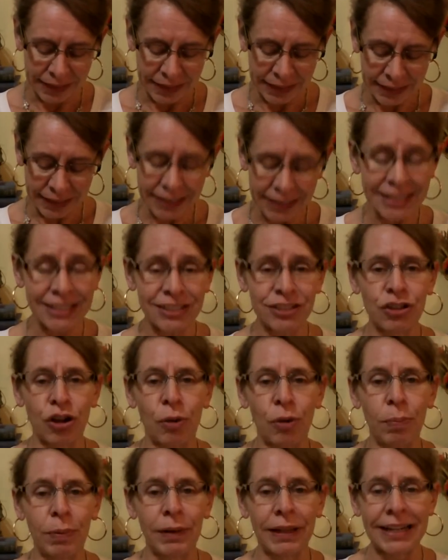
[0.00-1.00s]
It is
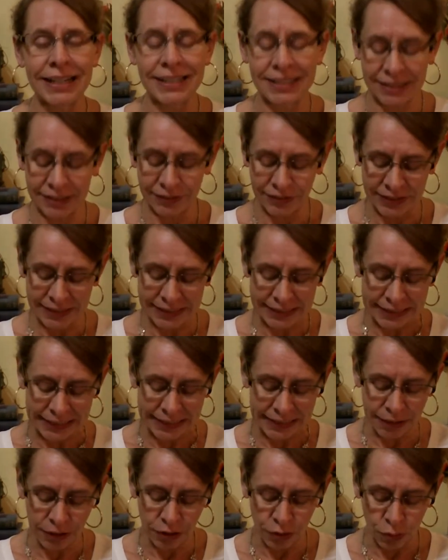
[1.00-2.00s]
no place of
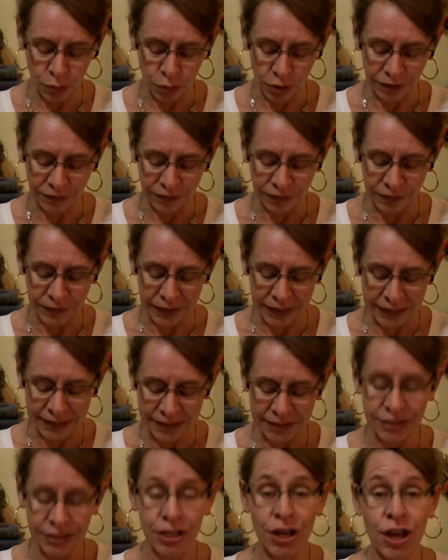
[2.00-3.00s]
seed, or of
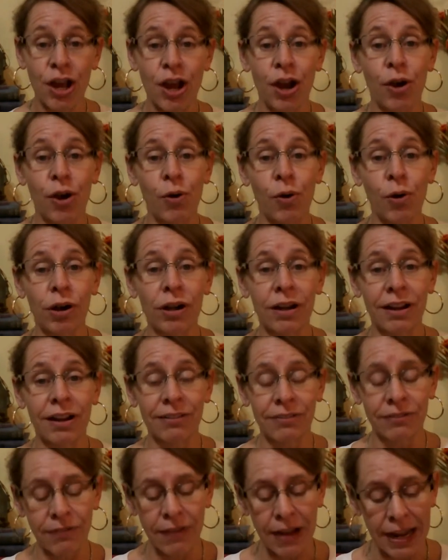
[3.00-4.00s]
figs, or
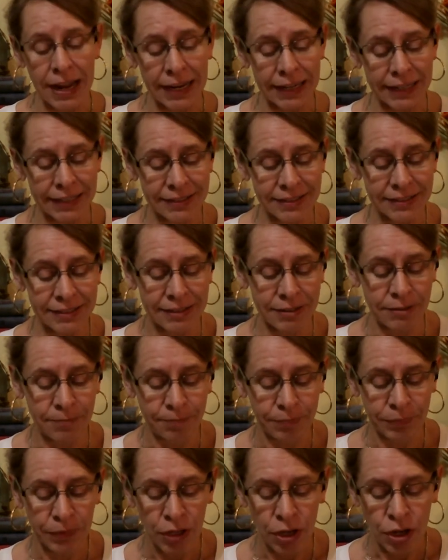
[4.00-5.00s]
of vines,
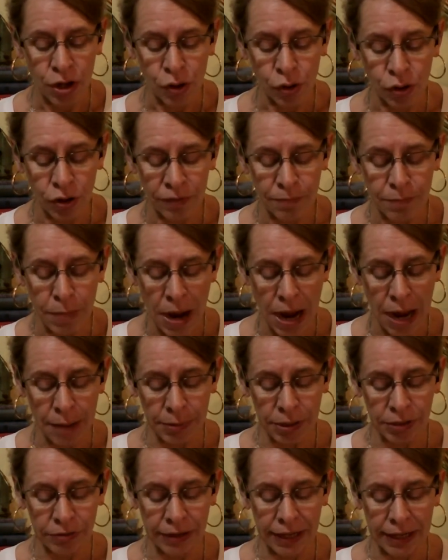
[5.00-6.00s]
or of
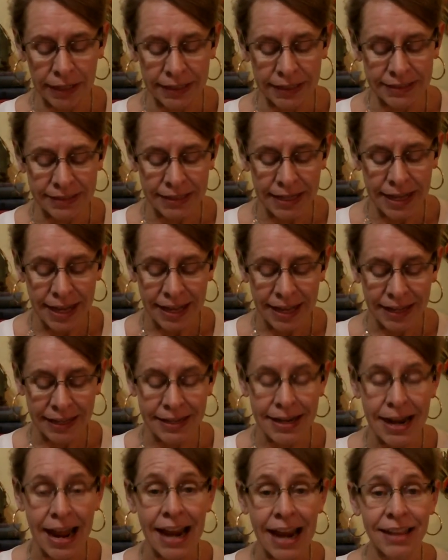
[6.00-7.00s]
pomegranates,
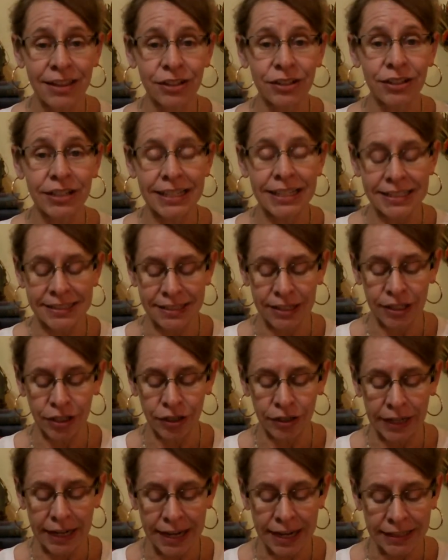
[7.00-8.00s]
neither is
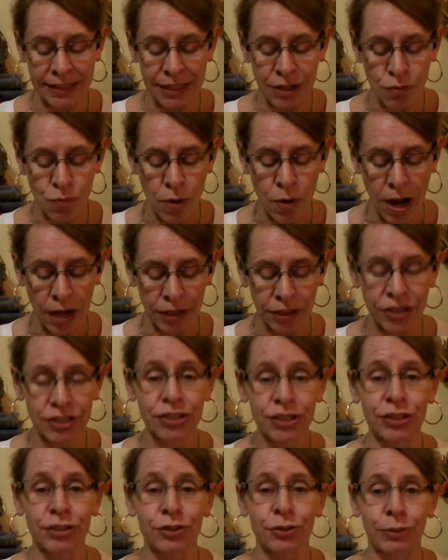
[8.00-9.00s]
there any water
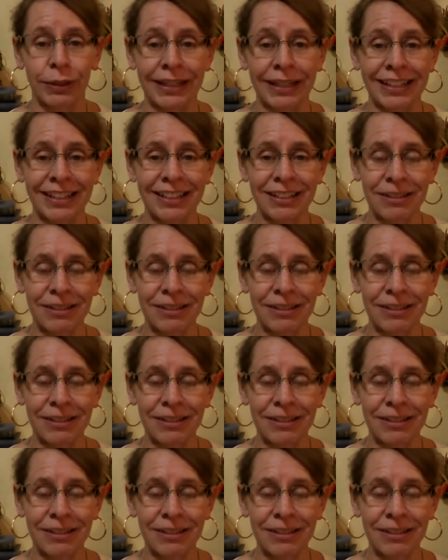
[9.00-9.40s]
to drink.